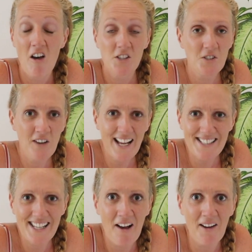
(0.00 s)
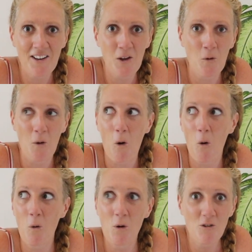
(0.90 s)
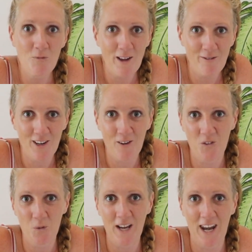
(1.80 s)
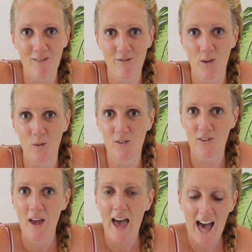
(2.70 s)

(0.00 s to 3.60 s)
So next thing I knew, all of my videos were getting views.